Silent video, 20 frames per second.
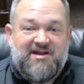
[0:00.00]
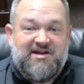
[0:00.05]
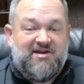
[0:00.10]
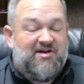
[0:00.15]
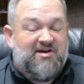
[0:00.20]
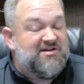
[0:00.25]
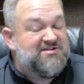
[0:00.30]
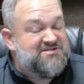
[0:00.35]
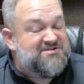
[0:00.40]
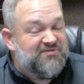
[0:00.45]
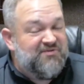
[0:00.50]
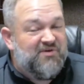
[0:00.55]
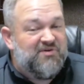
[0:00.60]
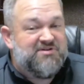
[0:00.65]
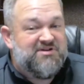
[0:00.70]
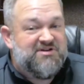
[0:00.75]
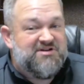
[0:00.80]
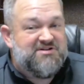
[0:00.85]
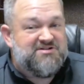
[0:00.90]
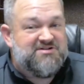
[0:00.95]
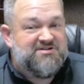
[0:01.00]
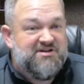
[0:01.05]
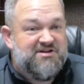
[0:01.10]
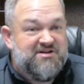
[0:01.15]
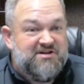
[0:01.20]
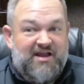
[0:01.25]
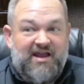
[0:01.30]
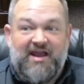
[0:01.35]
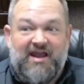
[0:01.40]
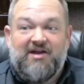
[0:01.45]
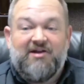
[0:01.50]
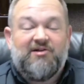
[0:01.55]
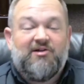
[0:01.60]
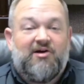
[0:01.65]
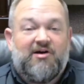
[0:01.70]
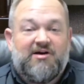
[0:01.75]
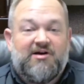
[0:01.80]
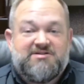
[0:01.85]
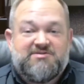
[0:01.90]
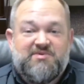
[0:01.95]
Constant voltage
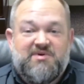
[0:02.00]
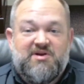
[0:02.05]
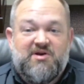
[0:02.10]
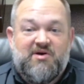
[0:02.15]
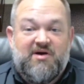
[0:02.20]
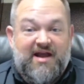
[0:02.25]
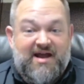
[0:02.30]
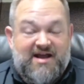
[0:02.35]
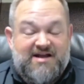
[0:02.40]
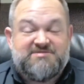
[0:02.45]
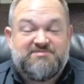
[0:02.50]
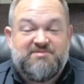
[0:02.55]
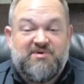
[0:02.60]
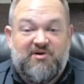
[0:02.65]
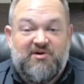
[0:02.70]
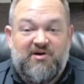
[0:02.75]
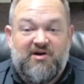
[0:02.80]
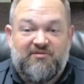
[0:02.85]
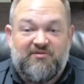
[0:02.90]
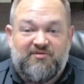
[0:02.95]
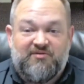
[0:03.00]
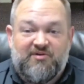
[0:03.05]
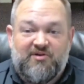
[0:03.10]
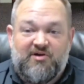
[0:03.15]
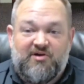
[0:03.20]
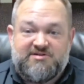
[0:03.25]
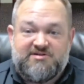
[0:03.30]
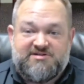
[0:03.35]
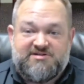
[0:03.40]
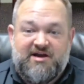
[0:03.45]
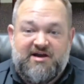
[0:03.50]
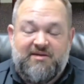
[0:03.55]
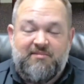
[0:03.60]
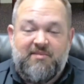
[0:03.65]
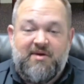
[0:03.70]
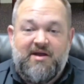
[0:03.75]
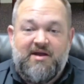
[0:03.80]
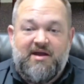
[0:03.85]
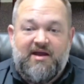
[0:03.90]
analog, as we know, it has been around for a long time.